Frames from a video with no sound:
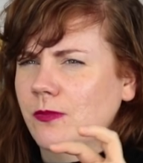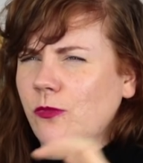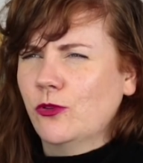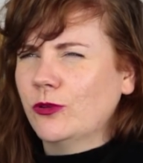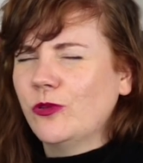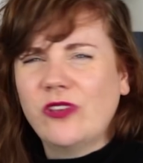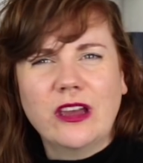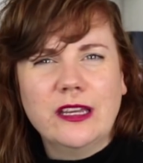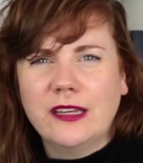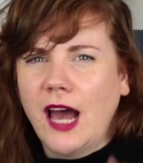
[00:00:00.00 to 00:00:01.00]
sort of
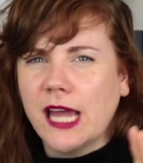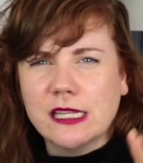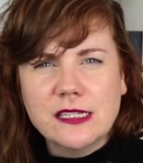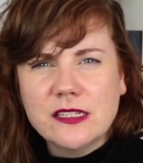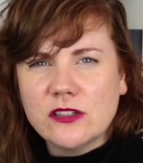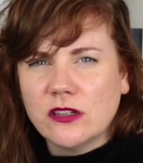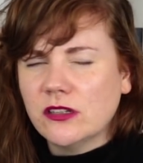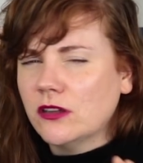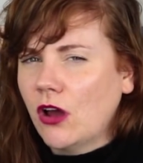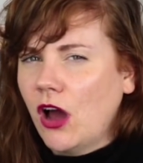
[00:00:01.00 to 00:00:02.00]
sunken island
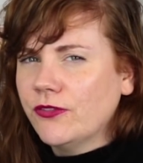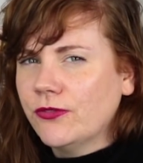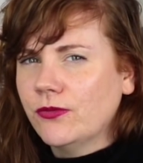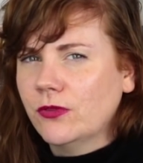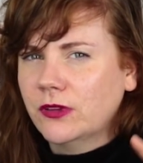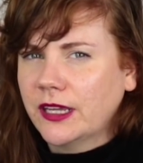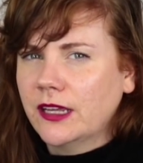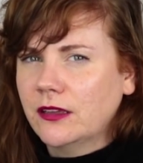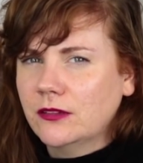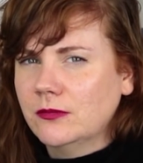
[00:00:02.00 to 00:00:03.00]
off,
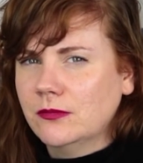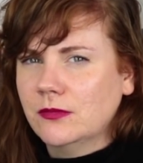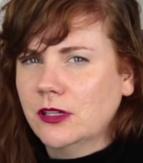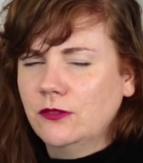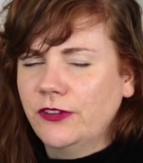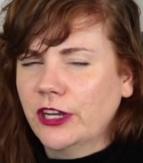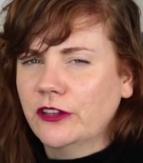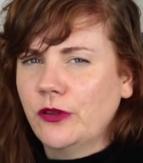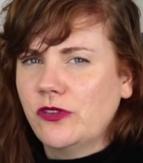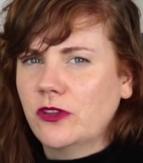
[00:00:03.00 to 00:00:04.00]
like very
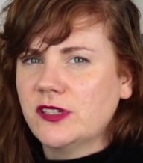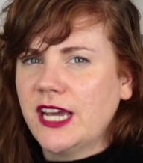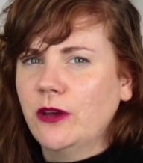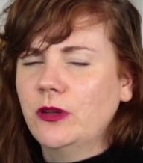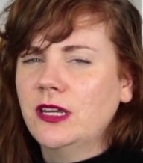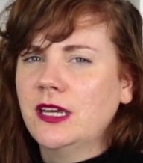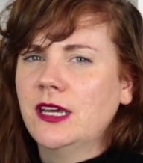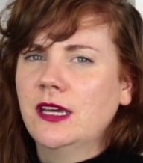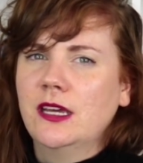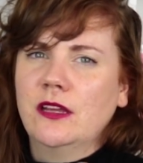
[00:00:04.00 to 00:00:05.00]
close to their town.
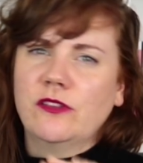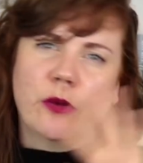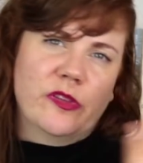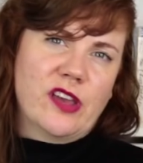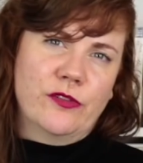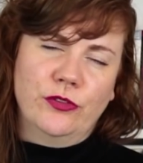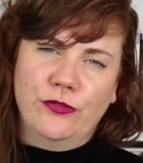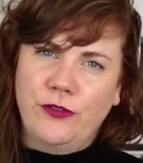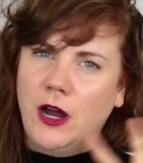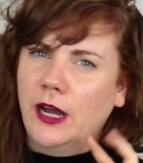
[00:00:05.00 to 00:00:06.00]
It's always covered
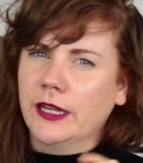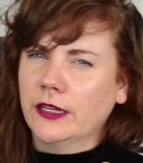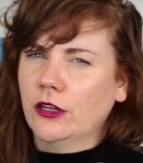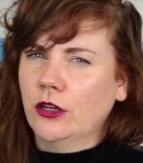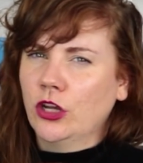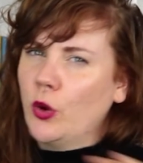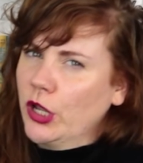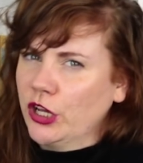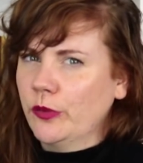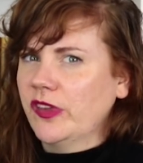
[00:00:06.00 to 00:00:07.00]
in fog and no
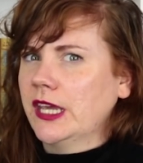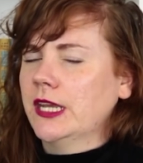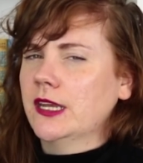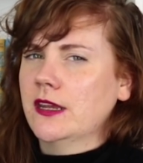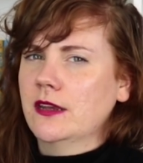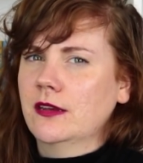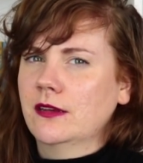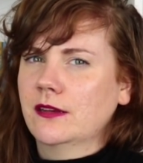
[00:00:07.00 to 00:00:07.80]
one goes in, and